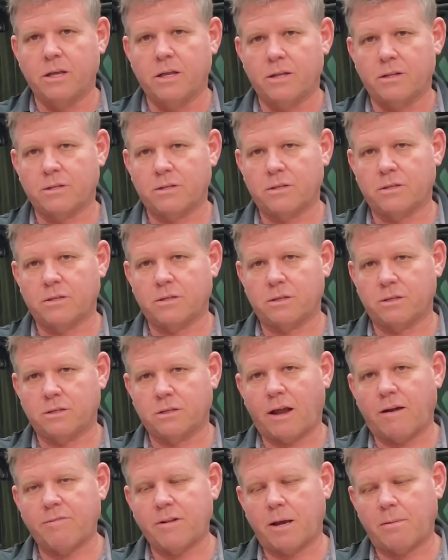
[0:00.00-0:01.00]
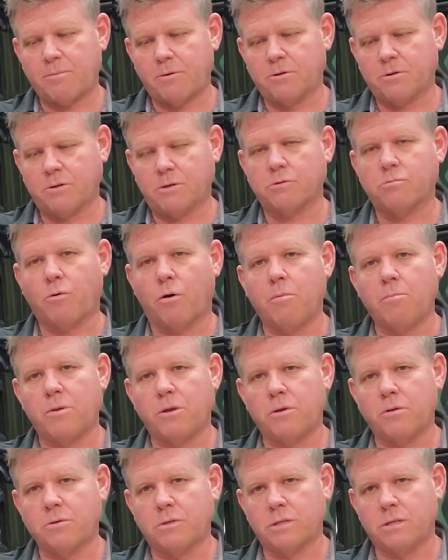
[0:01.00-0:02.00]
The soft top users won't be
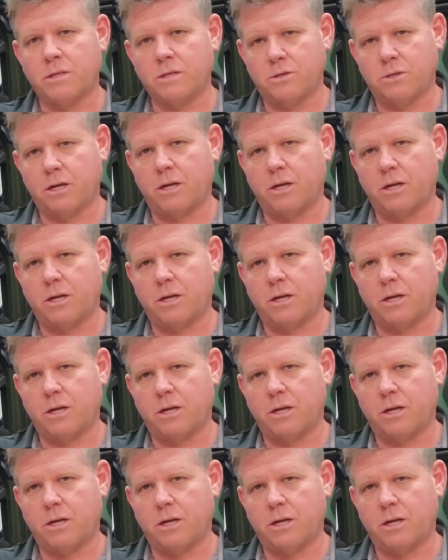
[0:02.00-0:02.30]
using these.